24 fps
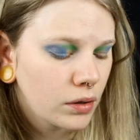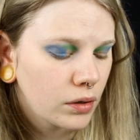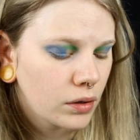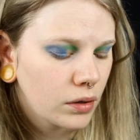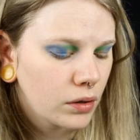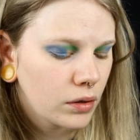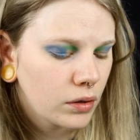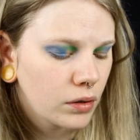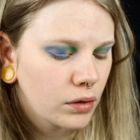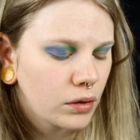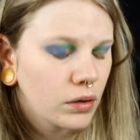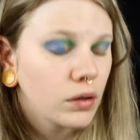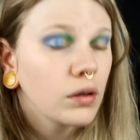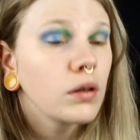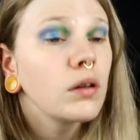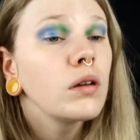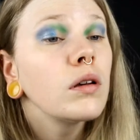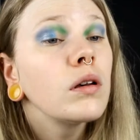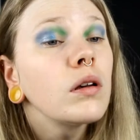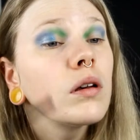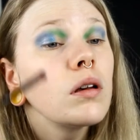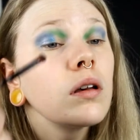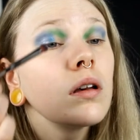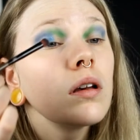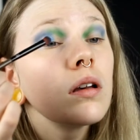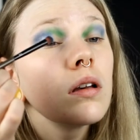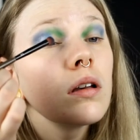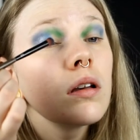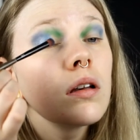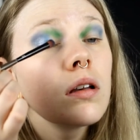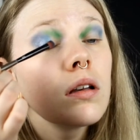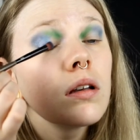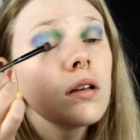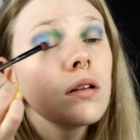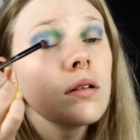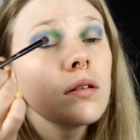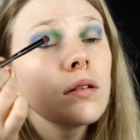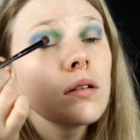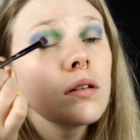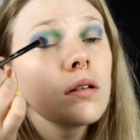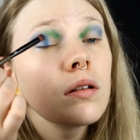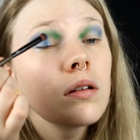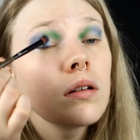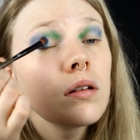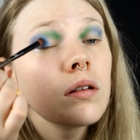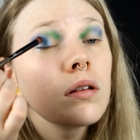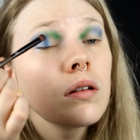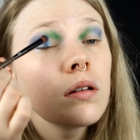
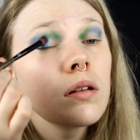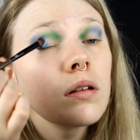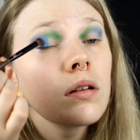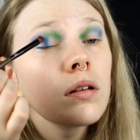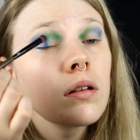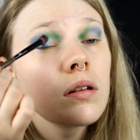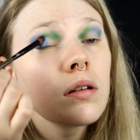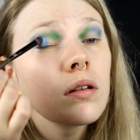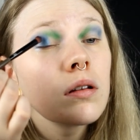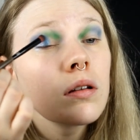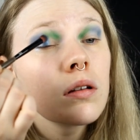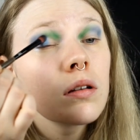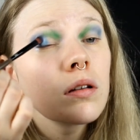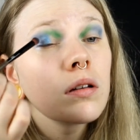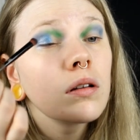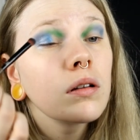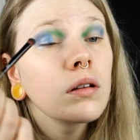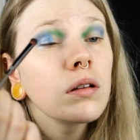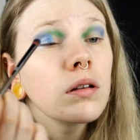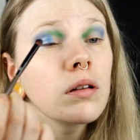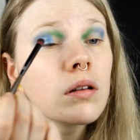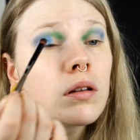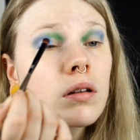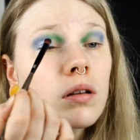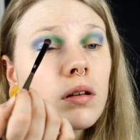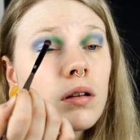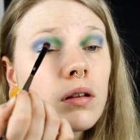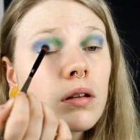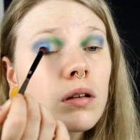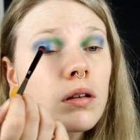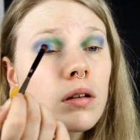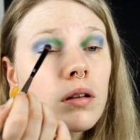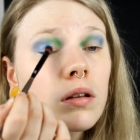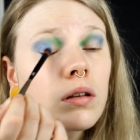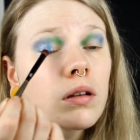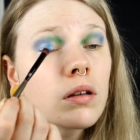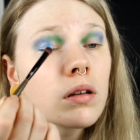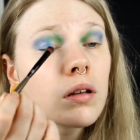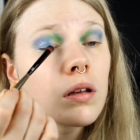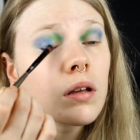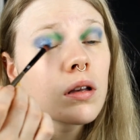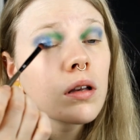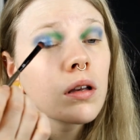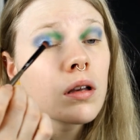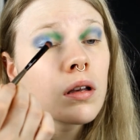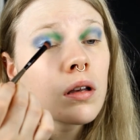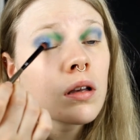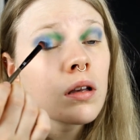
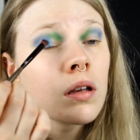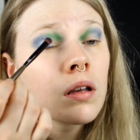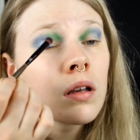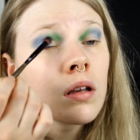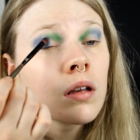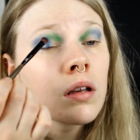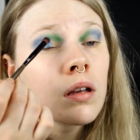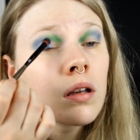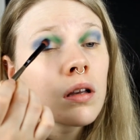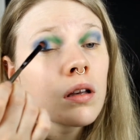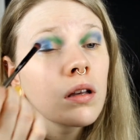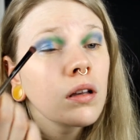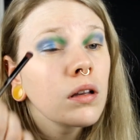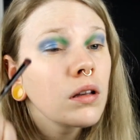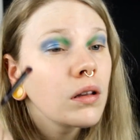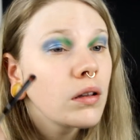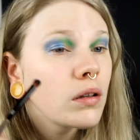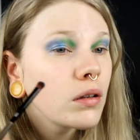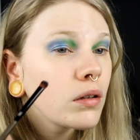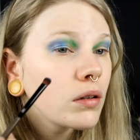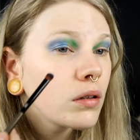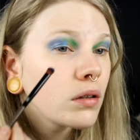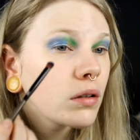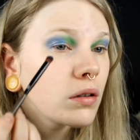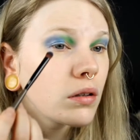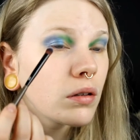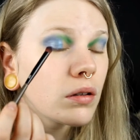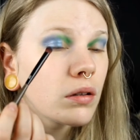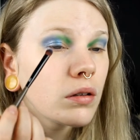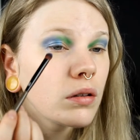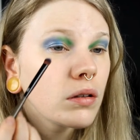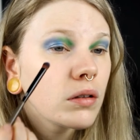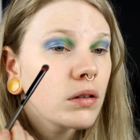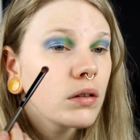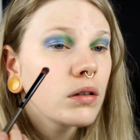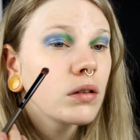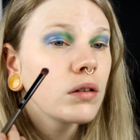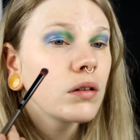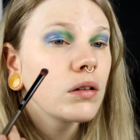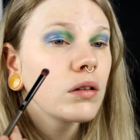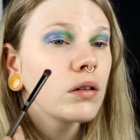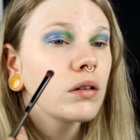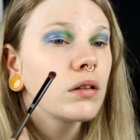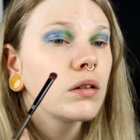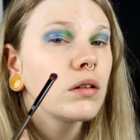No one is speaking in this clip.